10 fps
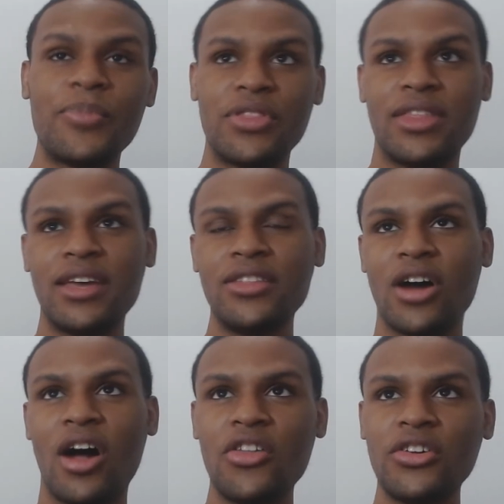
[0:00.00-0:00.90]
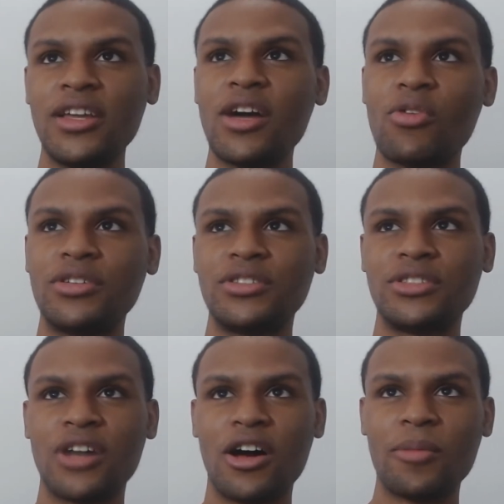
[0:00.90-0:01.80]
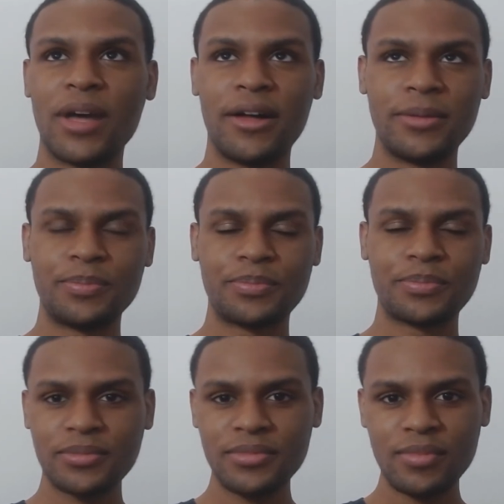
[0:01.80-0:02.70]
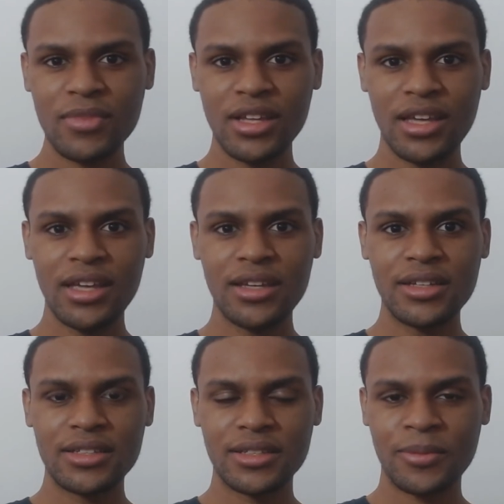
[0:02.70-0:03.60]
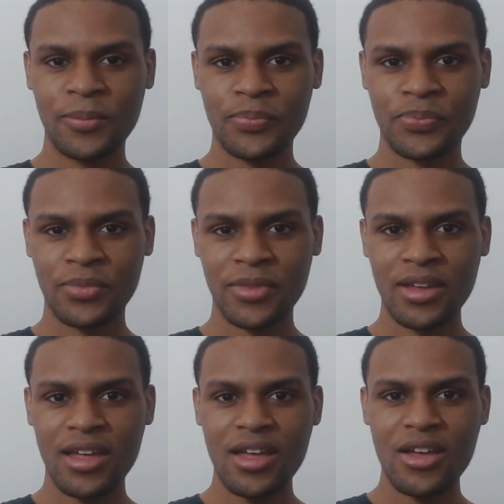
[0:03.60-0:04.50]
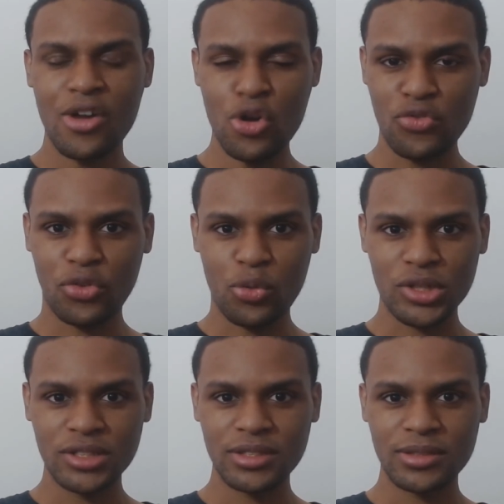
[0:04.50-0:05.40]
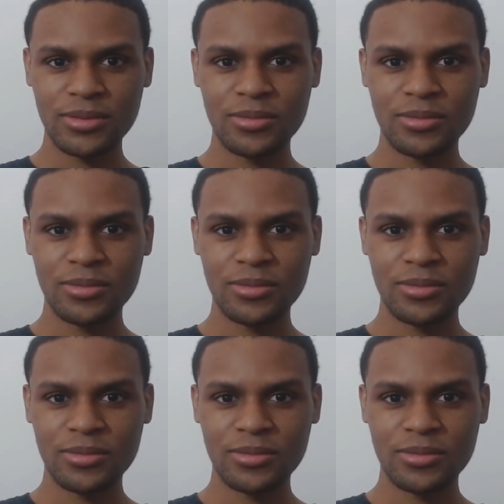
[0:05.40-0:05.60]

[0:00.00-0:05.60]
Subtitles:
Then the other thing I wanted to talk about is All For One.